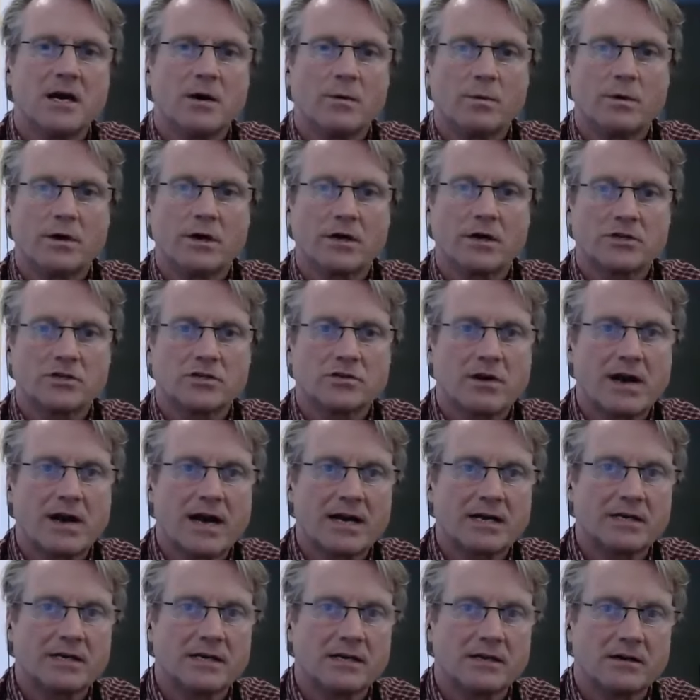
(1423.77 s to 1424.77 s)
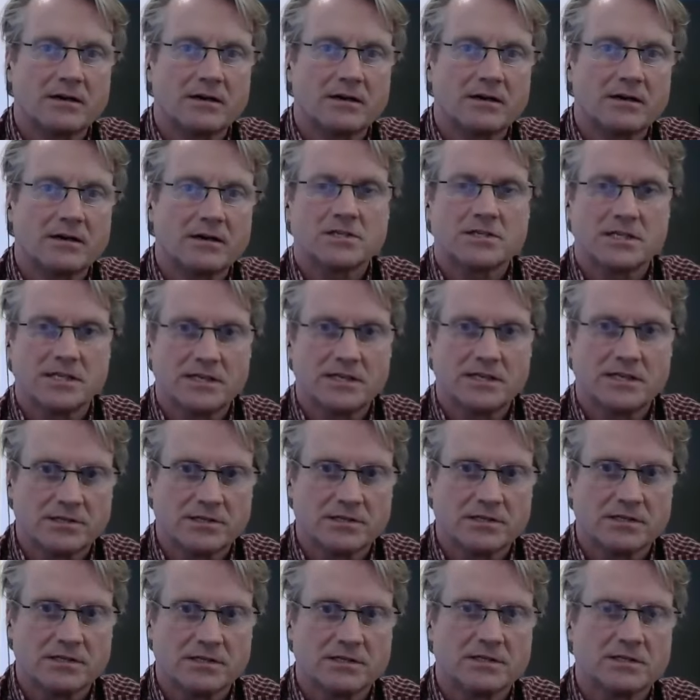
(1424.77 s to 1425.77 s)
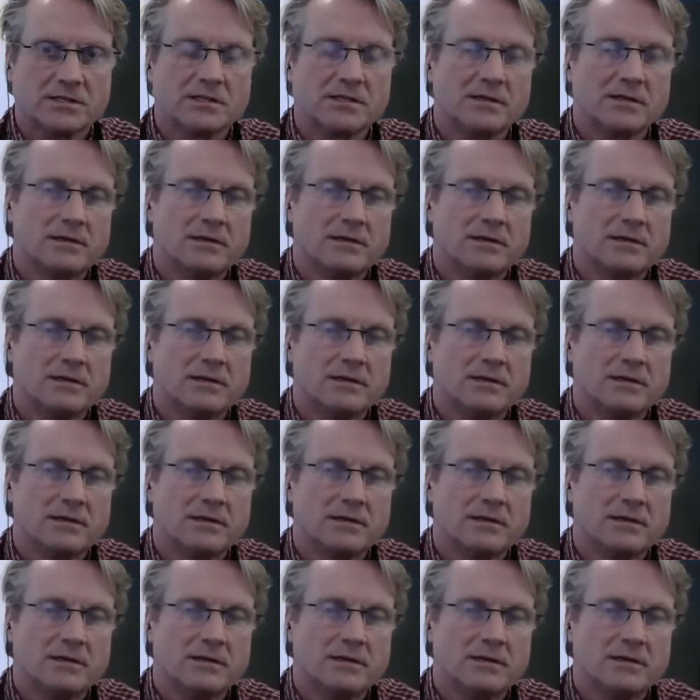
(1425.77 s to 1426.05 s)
we're extracting carcinogens